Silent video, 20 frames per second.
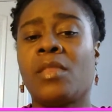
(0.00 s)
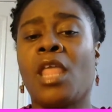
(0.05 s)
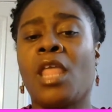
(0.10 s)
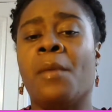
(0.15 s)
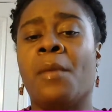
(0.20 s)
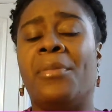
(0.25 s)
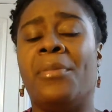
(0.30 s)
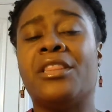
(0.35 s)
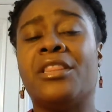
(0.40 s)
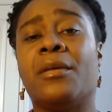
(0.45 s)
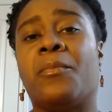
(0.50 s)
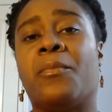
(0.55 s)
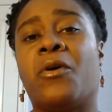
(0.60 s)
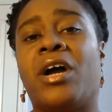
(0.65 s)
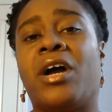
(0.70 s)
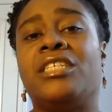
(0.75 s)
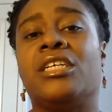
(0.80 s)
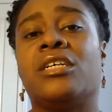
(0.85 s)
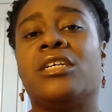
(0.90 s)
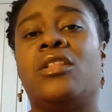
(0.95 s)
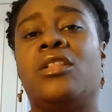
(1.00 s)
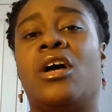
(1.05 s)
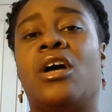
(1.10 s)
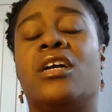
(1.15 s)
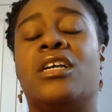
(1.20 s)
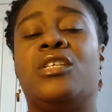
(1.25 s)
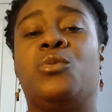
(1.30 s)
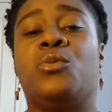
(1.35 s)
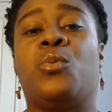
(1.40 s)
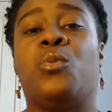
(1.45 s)
But the project
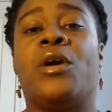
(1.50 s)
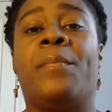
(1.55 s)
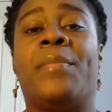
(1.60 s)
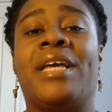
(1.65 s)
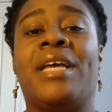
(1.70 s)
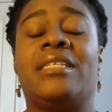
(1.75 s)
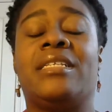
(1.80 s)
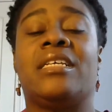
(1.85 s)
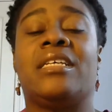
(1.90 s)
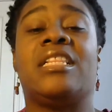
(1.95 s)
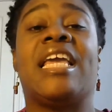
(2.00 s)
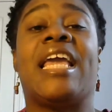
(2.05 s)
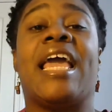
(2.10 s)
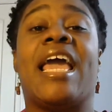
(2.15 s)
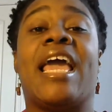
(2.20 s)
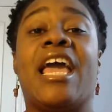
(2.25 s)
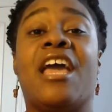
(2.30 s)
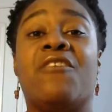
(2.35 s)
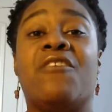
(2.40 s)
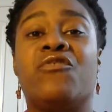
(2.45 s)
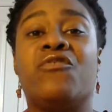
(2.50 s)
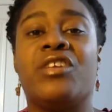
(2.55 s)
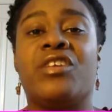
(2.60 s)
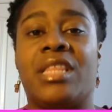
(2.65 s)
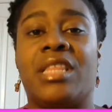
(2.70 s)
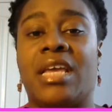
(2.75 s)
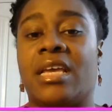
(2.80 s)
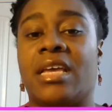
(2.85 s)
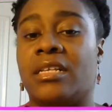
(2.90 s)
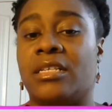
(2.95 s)
log is where basically
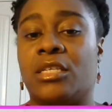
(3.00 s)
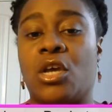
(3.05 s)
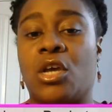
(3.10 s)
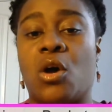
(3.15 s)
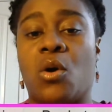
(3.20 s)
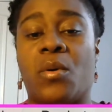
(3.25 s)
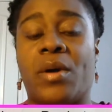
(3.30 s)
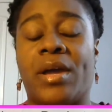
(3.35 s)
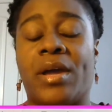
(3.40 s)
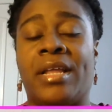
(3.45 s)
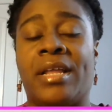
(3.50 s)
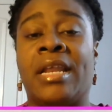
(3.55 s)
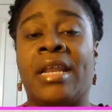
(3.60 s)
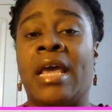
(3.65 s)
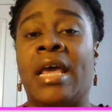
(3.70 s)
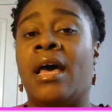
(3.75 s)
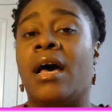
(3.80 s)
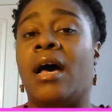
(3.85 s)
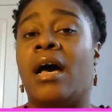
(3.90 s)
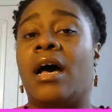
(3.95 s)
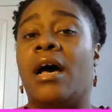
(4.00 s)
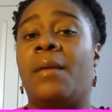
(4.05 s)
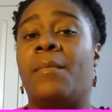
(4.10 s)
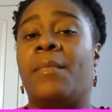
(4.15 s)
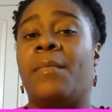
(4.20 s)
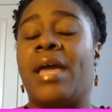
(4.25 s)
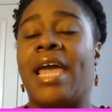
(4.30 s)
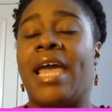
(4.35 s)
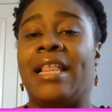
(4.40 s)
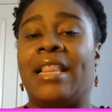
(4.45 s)
everything is going, and
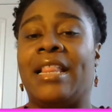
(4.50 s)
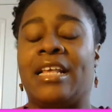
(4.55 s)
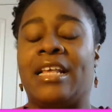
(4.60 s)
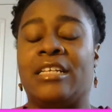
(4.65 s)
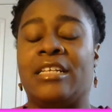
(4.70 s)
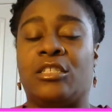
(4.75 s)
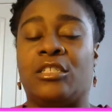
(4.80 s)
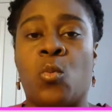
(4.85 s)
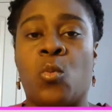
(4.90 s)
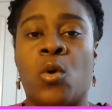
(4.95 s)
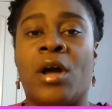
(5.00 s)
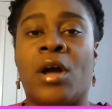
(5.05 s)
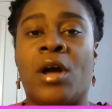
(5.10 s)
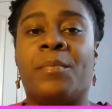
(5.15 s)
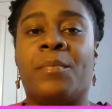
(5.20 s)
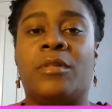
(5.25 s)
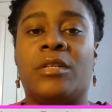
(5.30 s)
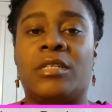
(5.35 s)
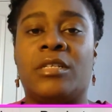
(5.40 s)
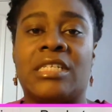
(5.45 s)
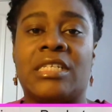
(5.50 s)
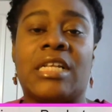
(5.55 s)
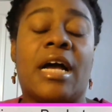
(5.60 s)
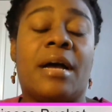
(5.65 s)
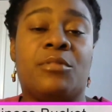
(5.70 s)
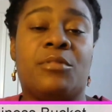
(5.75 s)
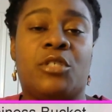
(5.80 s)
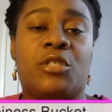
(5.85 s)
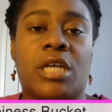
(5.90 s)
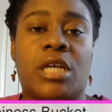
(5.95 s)
it's the
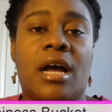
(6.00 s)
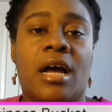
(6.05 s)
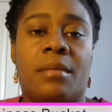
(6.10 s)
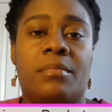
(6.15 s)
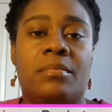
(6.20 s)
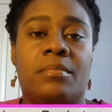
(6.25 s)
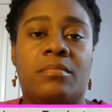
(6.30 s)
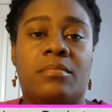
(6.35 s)
one-stop shop.